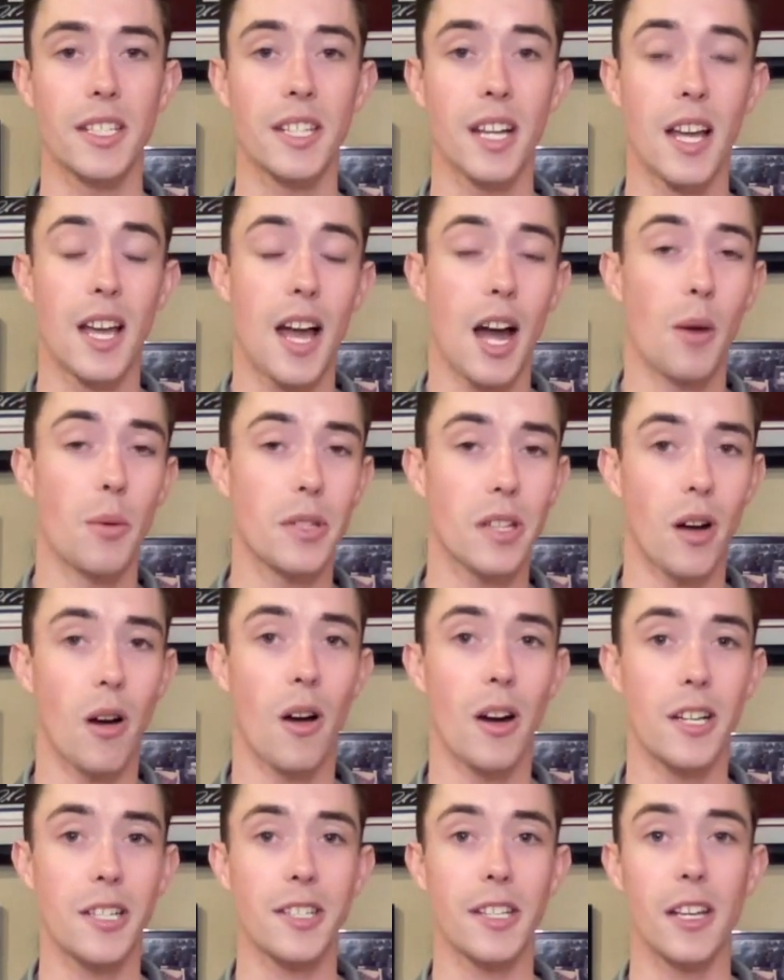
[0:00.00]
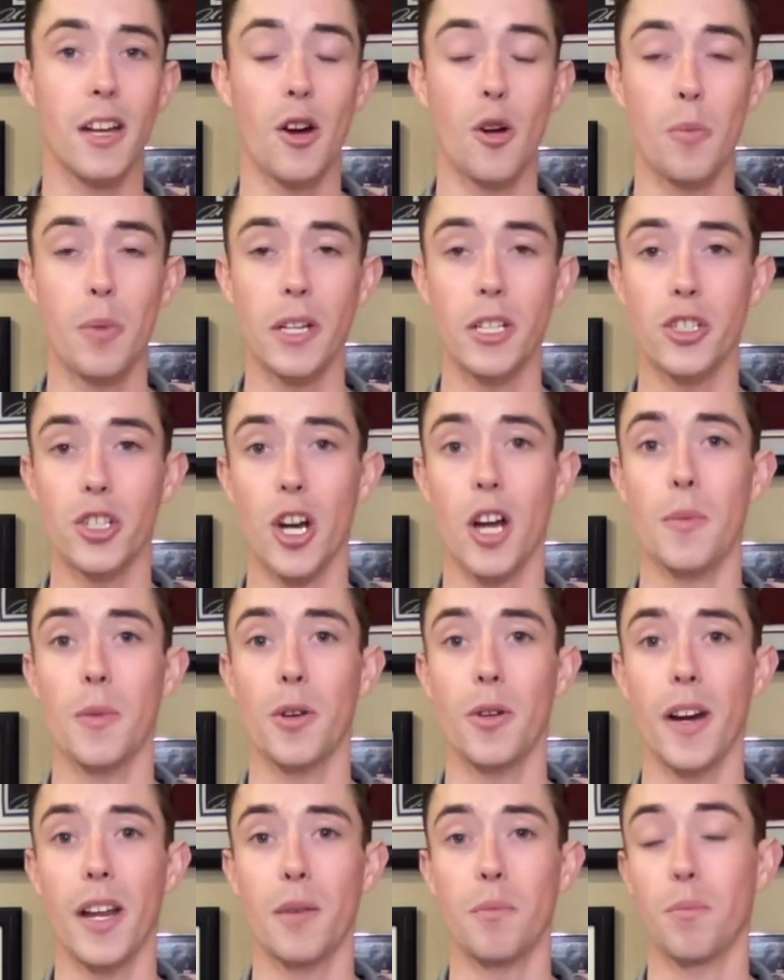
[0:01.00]
I was honestly hoping Ja
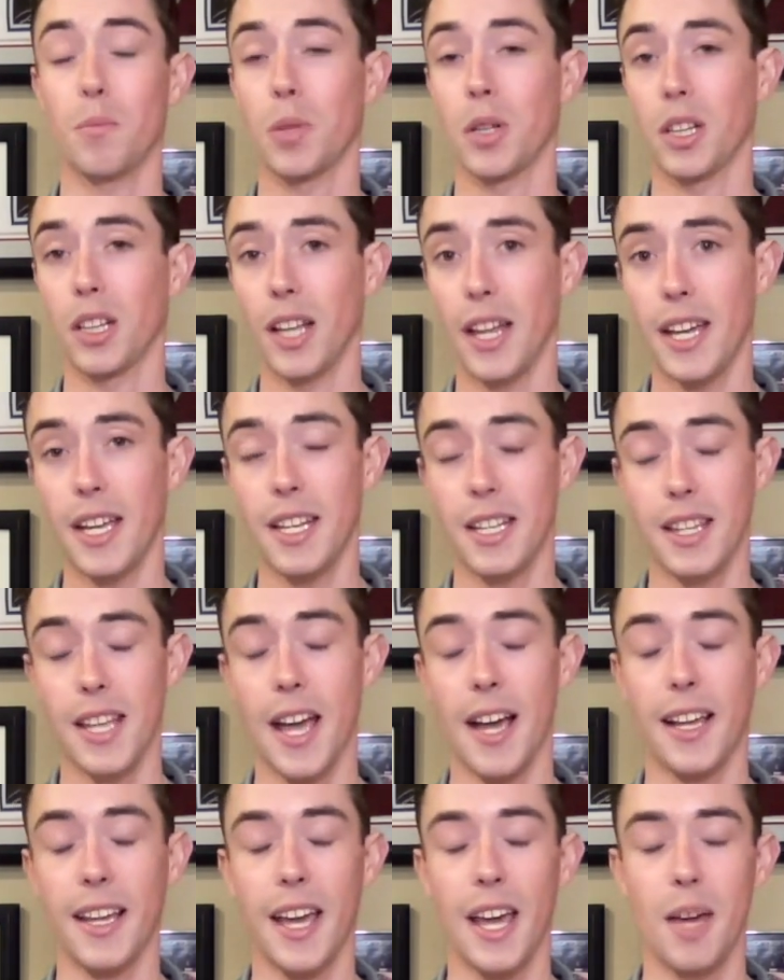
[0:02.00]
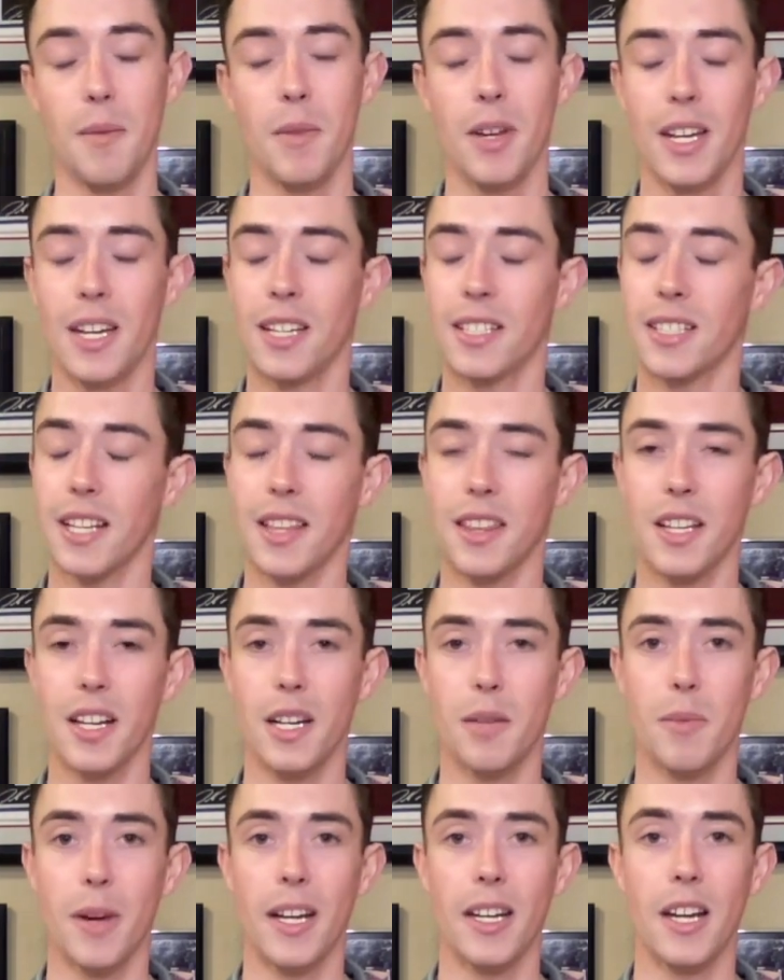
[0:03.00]
Morant played in that game, as I thought he
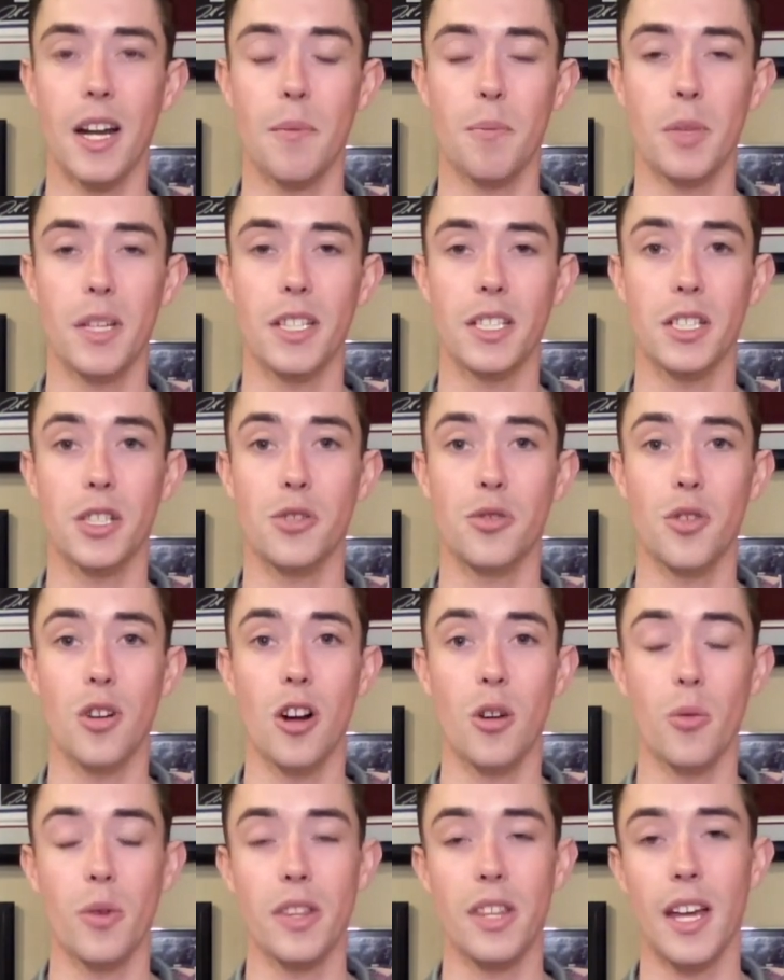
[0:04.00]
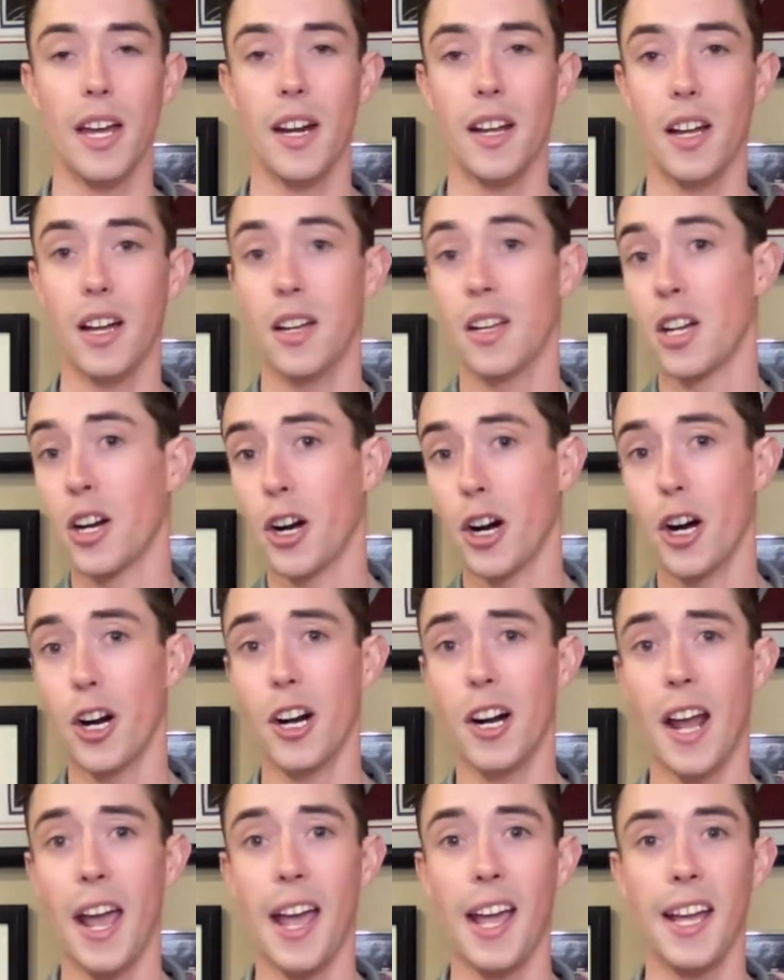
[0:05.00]
might not be as strong with that uh, hurt
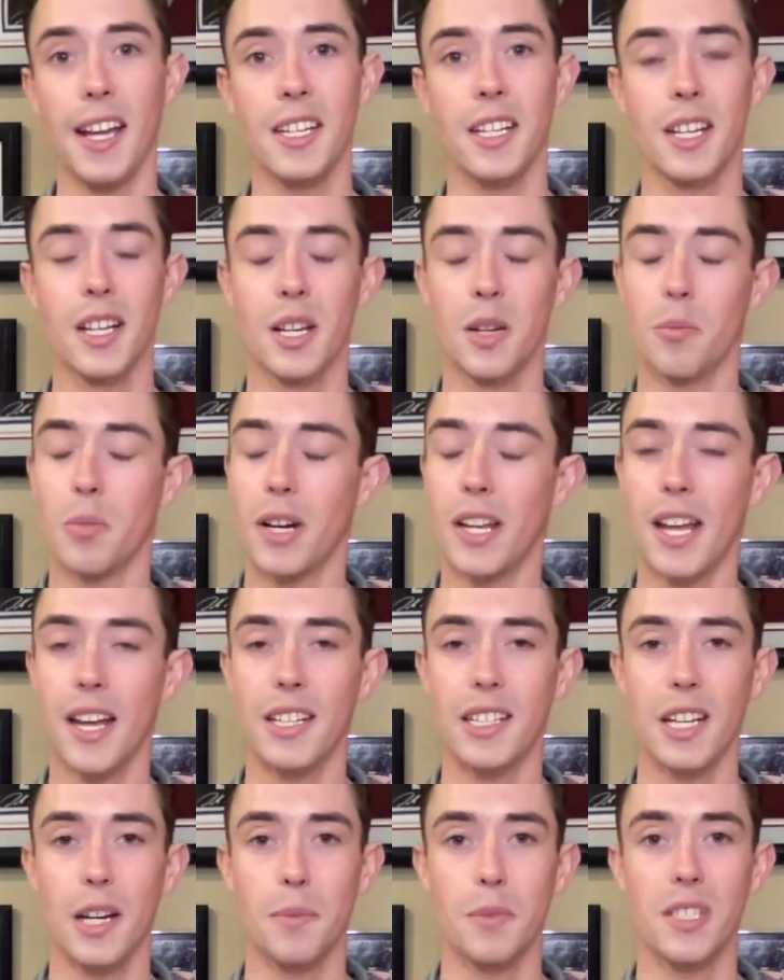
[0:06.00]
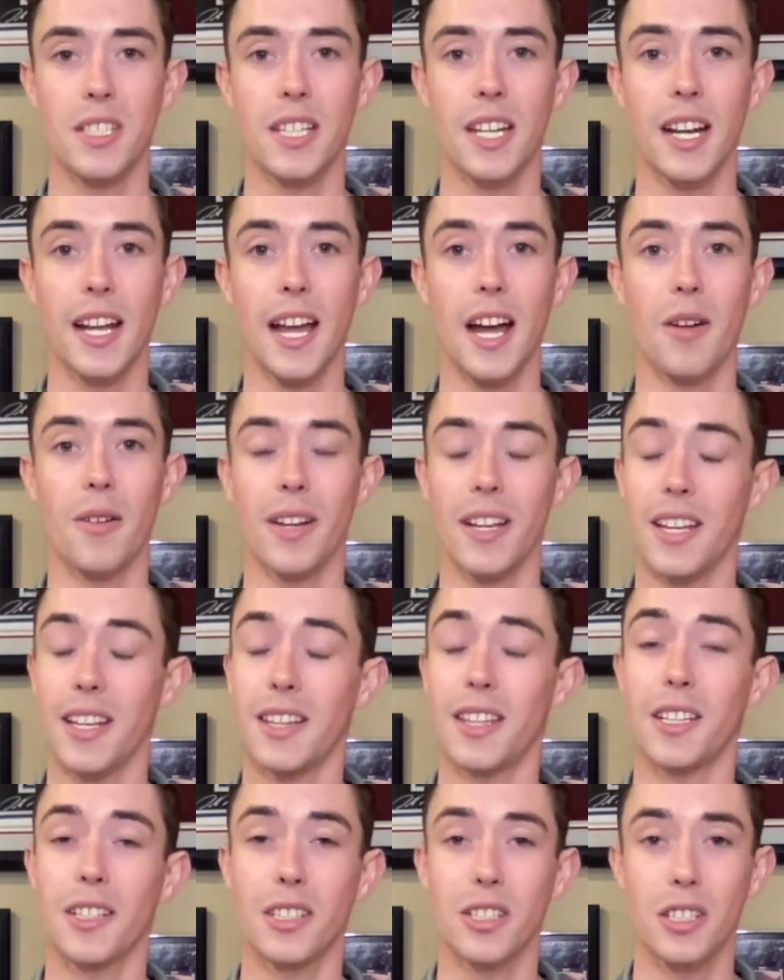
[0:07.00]
hand, but he ended up sitting out in
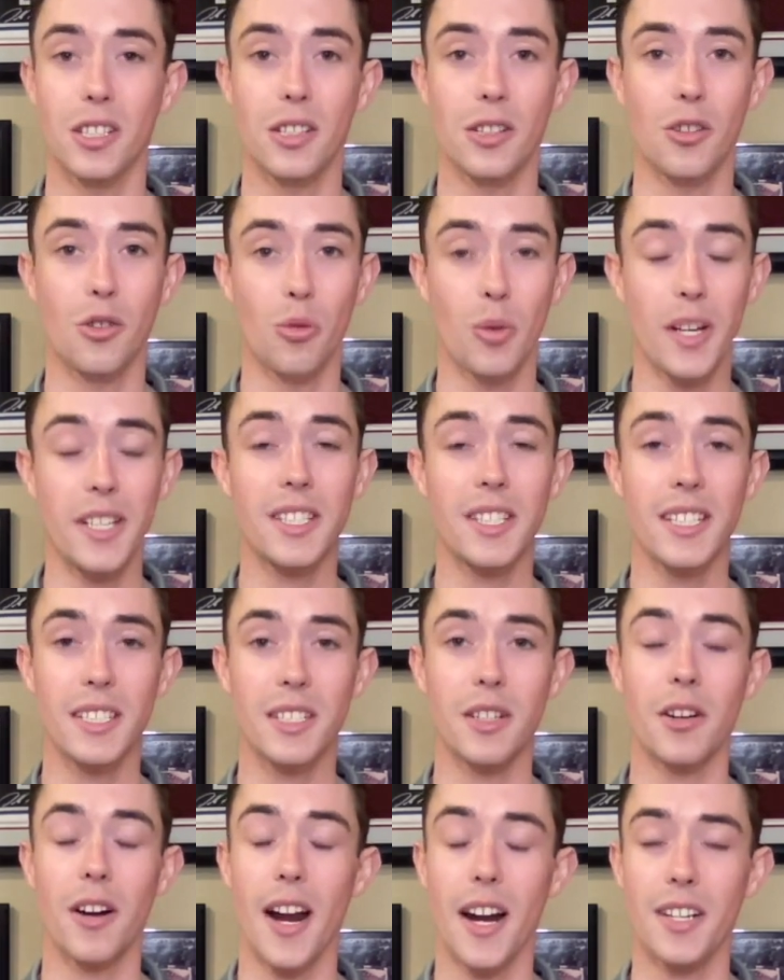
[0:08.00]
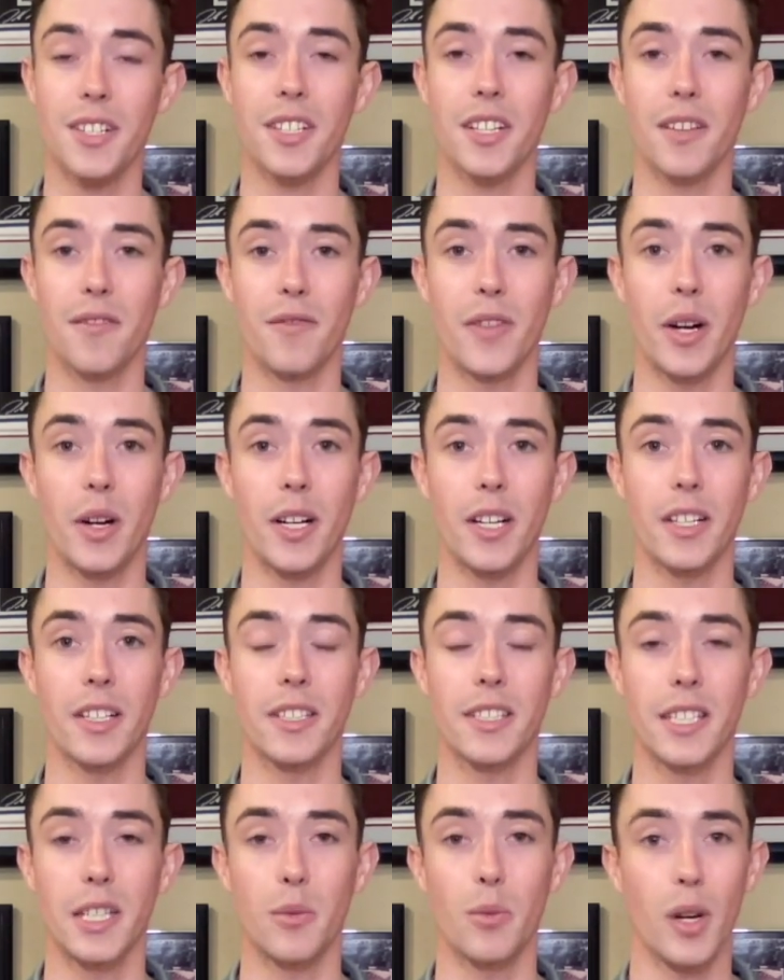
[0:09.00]
the Grizzlies are actually a very good
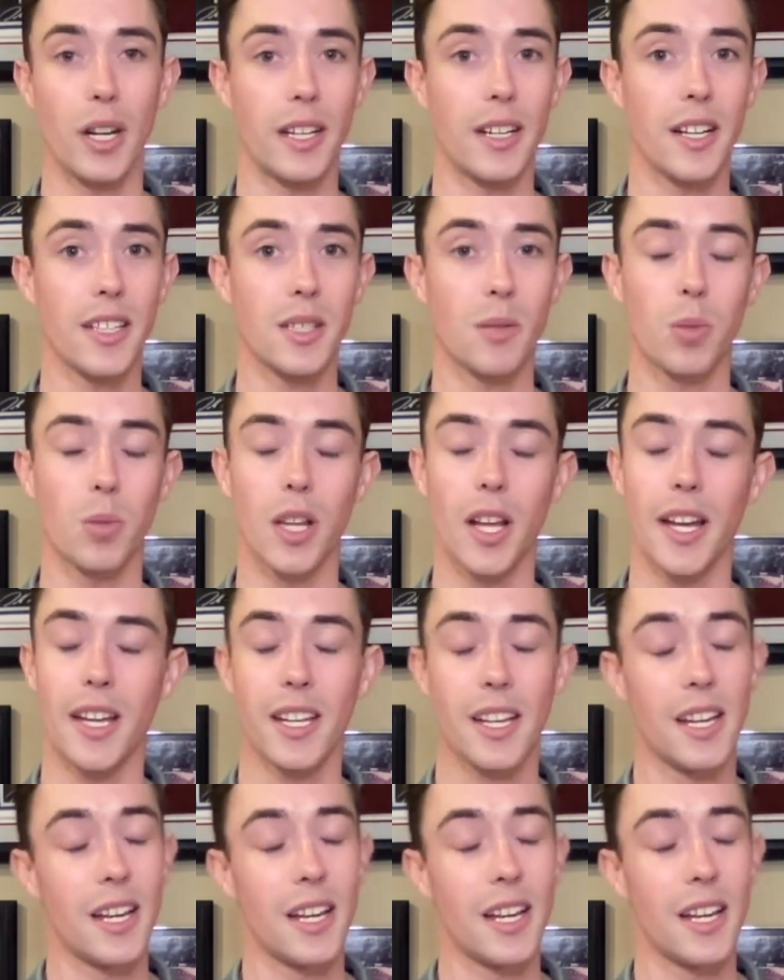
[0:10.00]
team when he doesn't play.